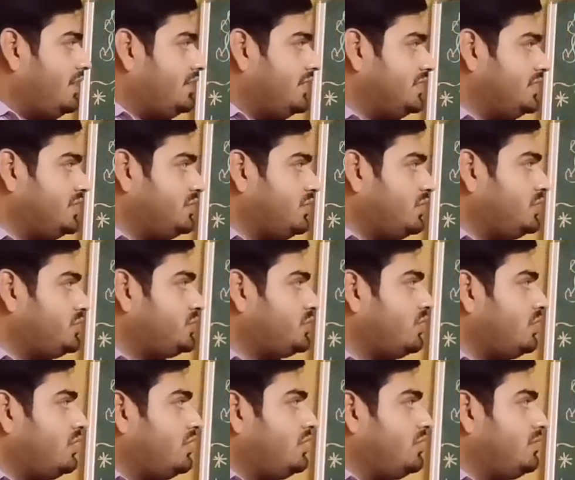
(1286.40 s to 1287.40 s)
This is
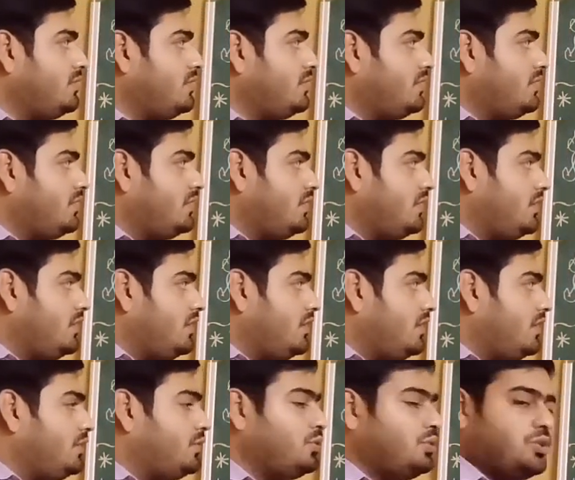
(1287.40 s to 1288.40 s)
also
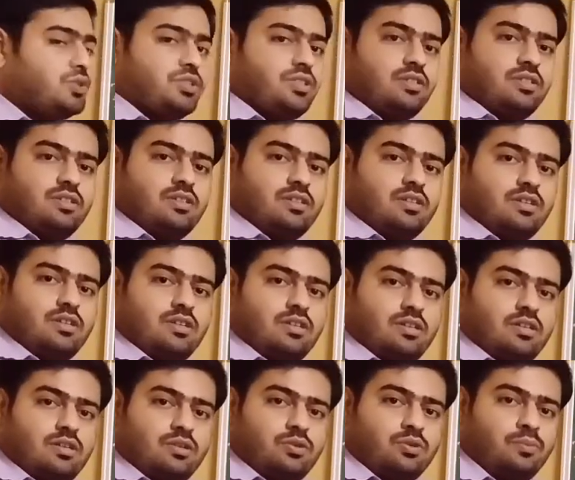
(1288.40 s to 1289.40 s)
used
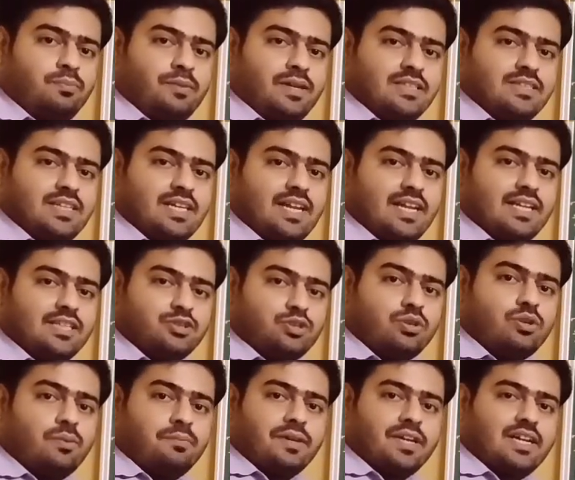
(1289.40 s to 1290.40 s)
to measure
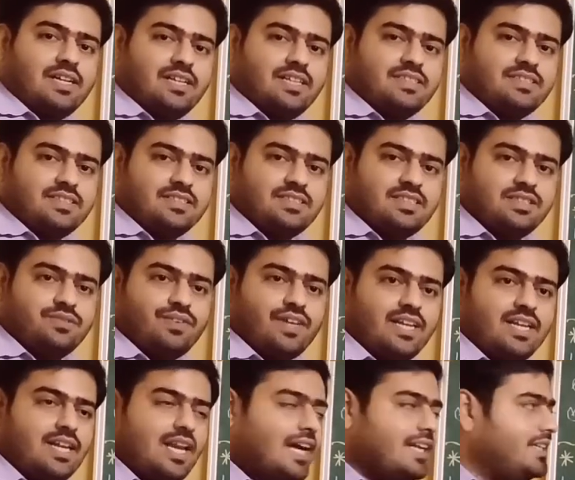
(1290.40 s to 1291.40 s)
astronomical distances,
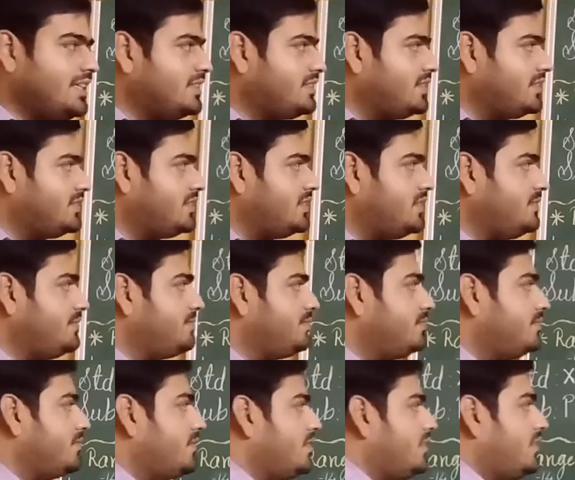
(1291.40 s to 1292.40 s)
very large distances.
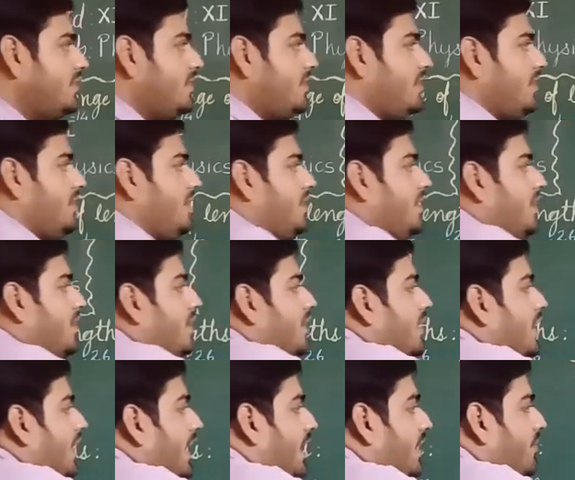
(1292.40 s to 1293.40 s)

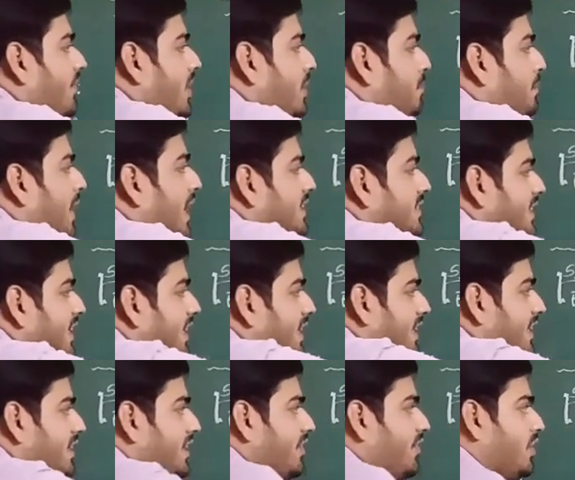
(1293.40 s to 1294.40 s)
And 1 parsec
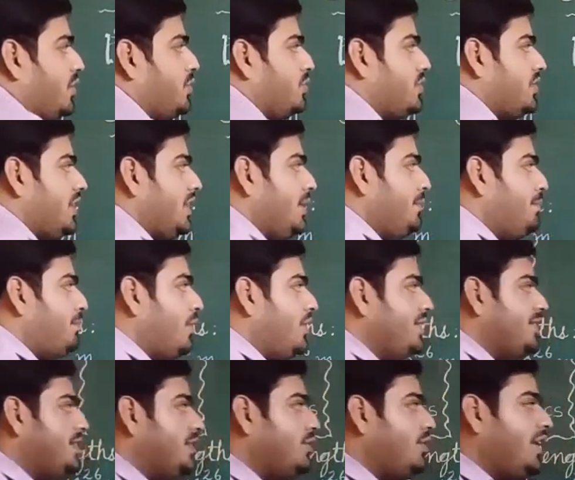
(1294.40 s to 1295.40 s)
is equal to
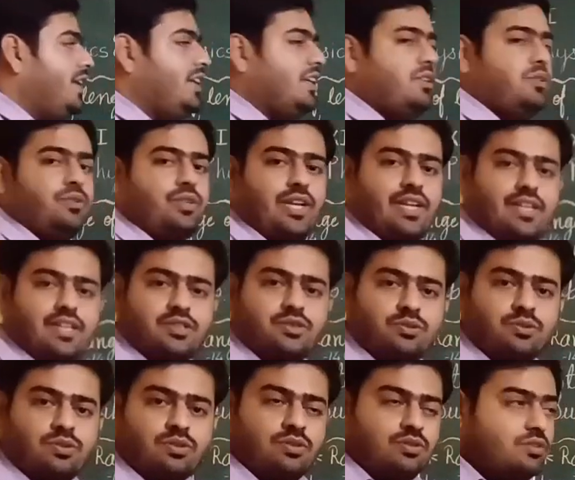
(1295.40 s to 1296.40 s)
3.08 into 10 raised
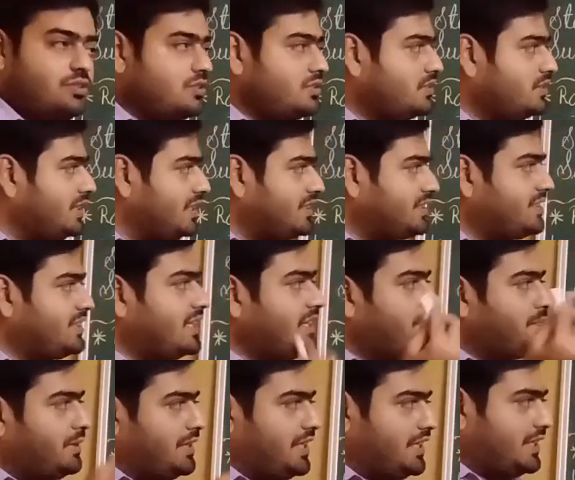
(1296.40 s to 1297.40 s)
to
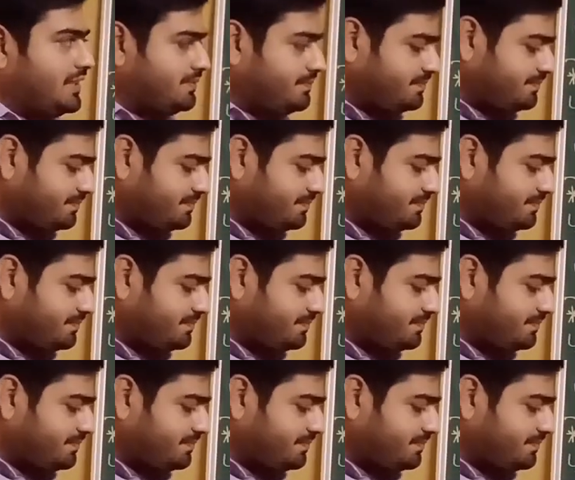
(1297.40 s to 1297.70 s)
16 meter.